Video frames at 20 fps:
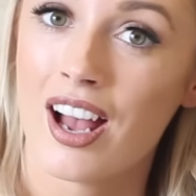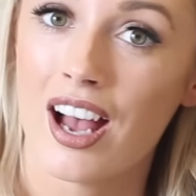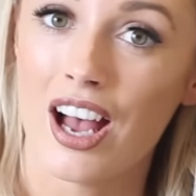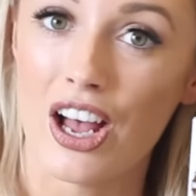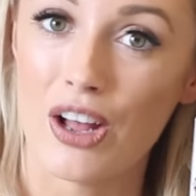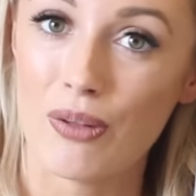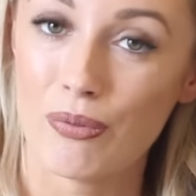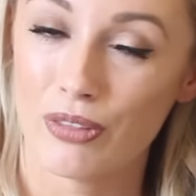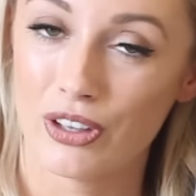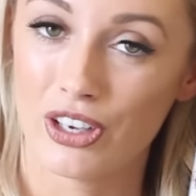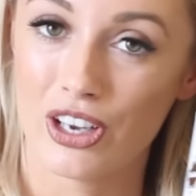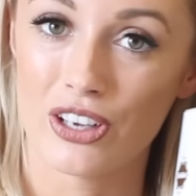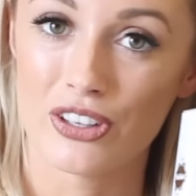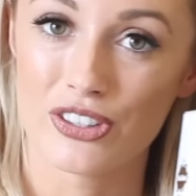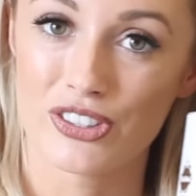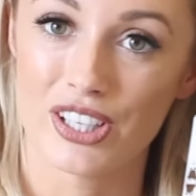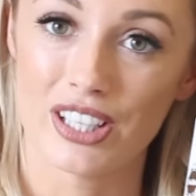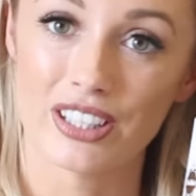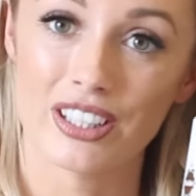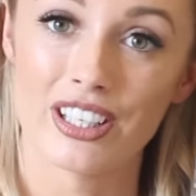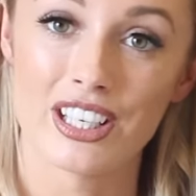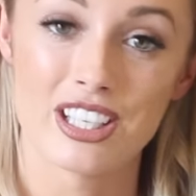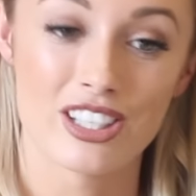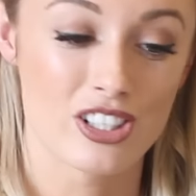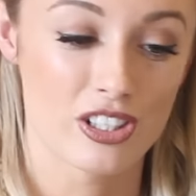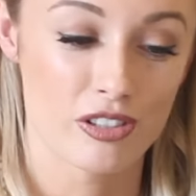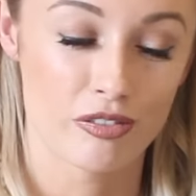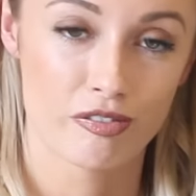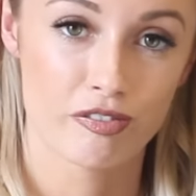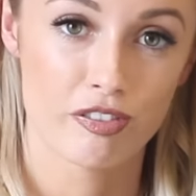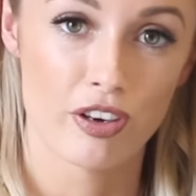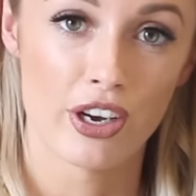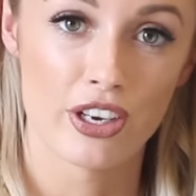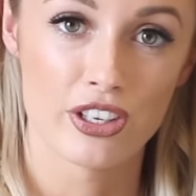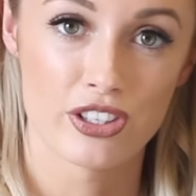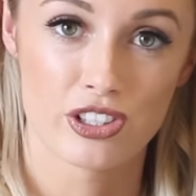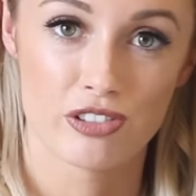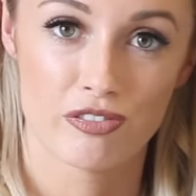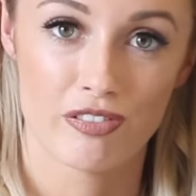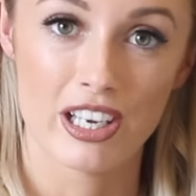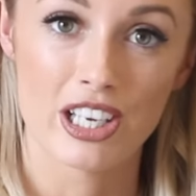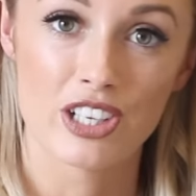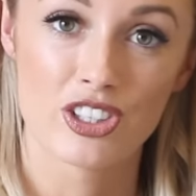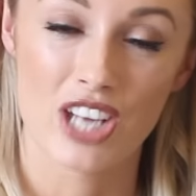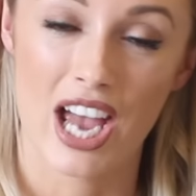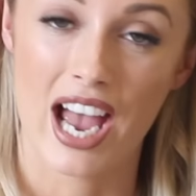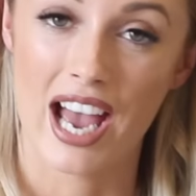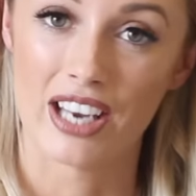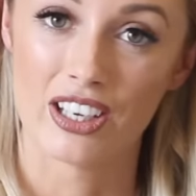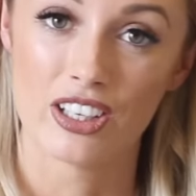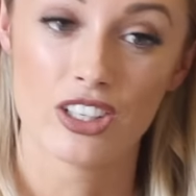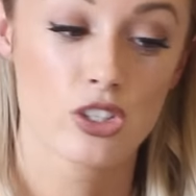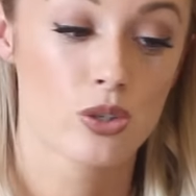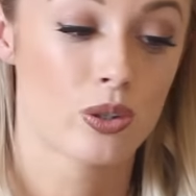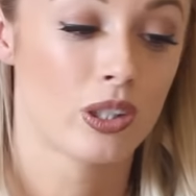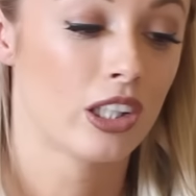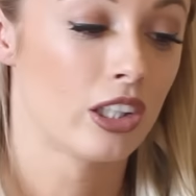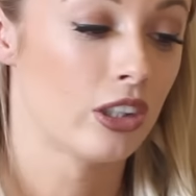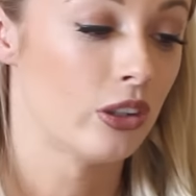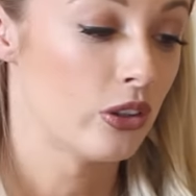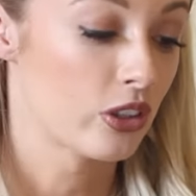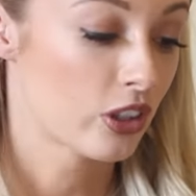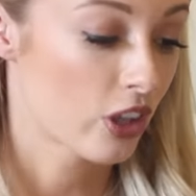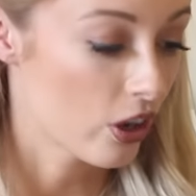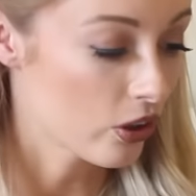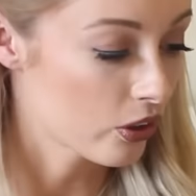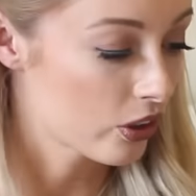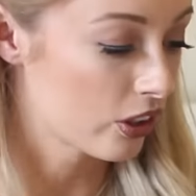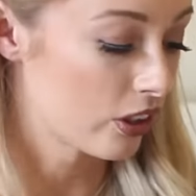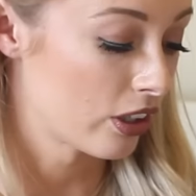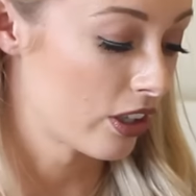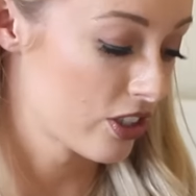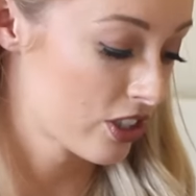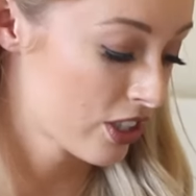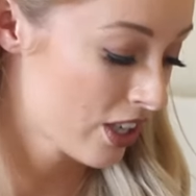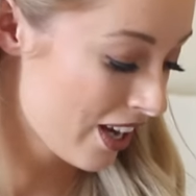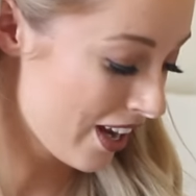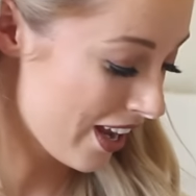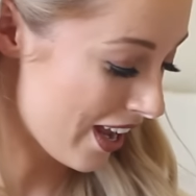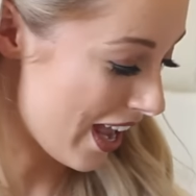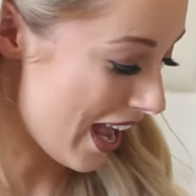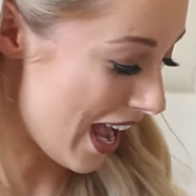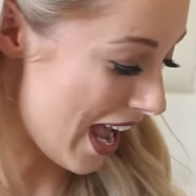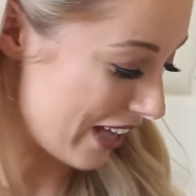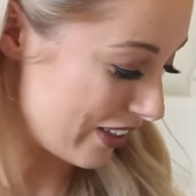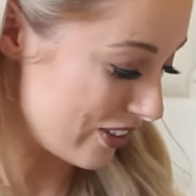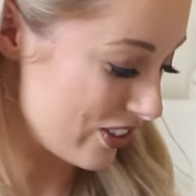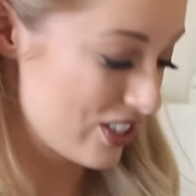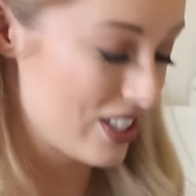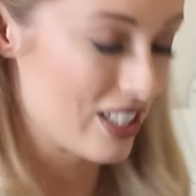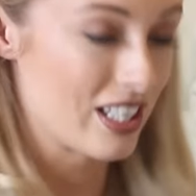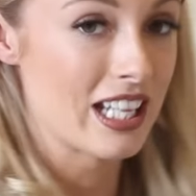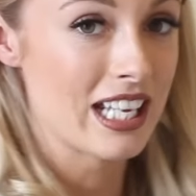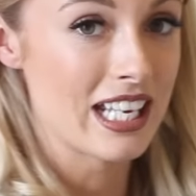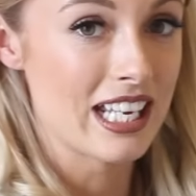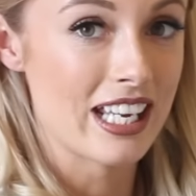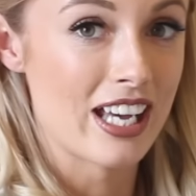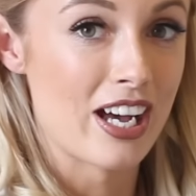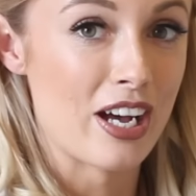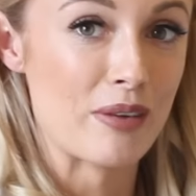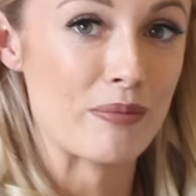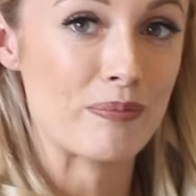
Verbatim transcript: the girl said that it's the first fake tan to include coconut, hence the